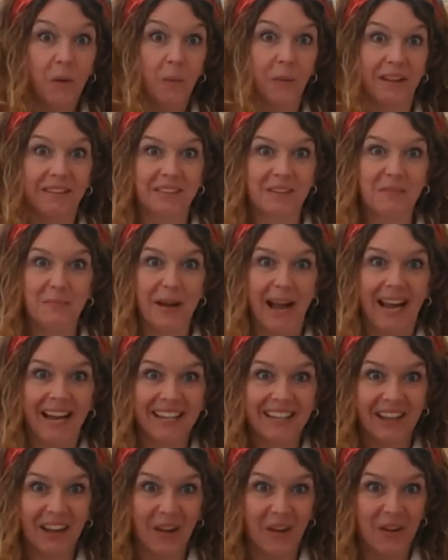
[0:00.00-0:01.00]
Welcome
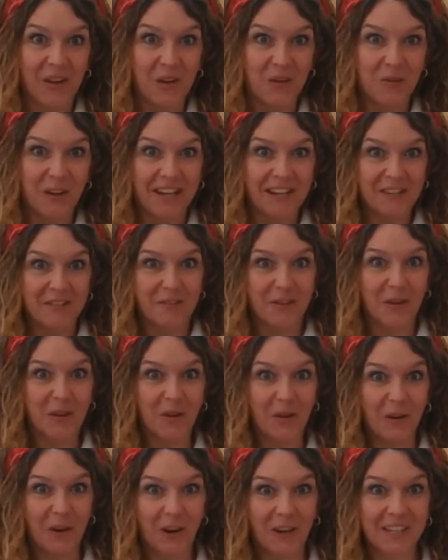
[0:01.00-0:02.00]
back. Are you ready for
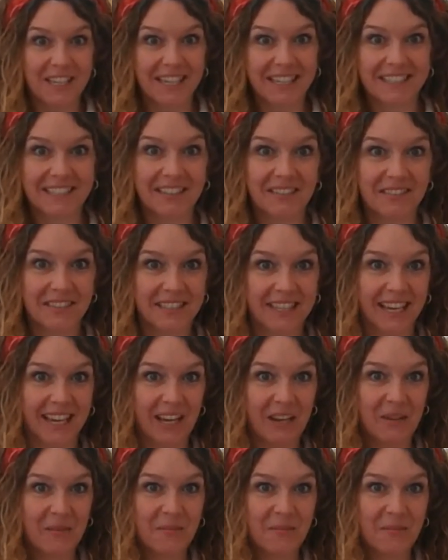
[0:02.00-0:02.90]
your art activity?